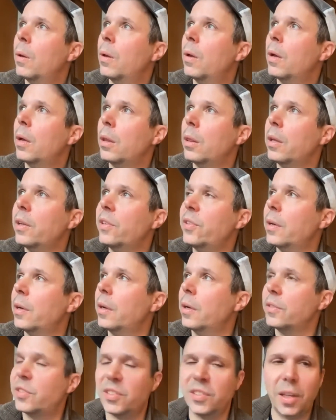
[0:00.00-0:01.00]
illicit
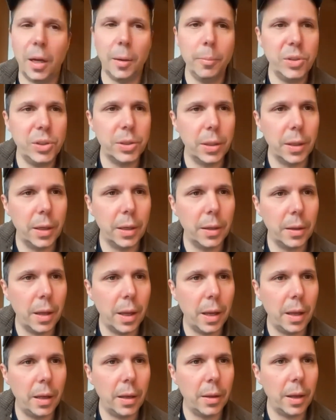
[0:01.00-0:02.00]
assumption
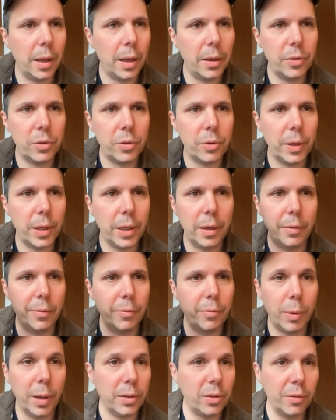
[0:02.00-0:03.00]
in the history of
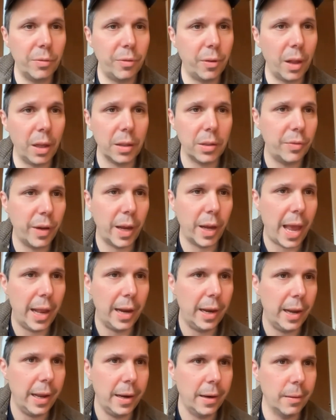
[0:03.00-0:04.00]
Western philosophy
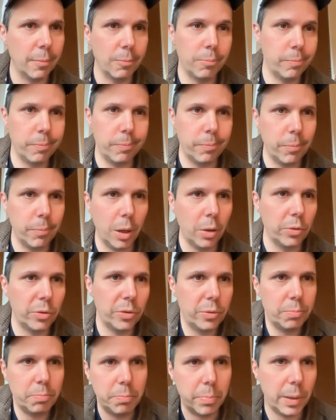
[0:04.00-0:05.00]
and in
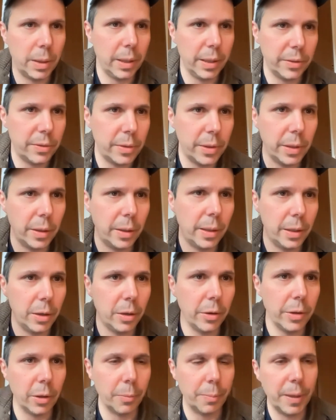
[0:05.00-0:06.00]
most, at least
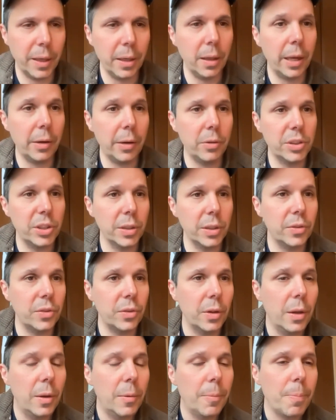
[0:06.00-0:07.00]
Indo-European languages,
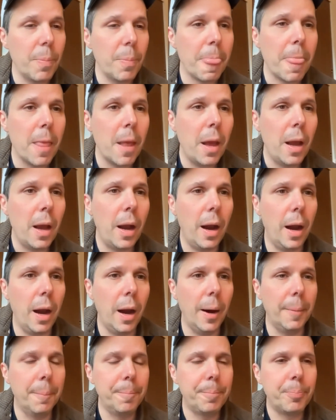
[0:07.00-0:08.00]

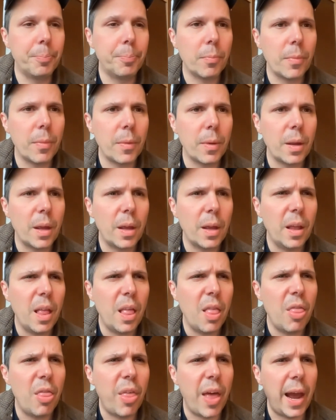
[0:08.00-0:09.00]

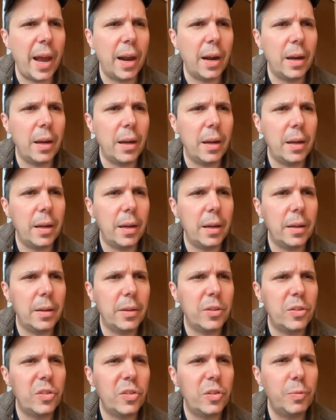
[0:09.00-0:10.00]
that
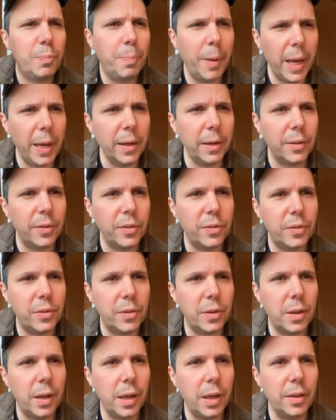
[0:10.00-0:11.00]
space
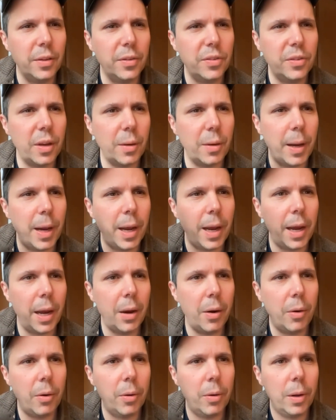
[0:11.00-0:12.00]
is
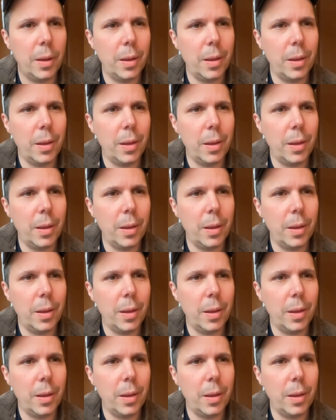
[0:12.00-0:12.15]
somehow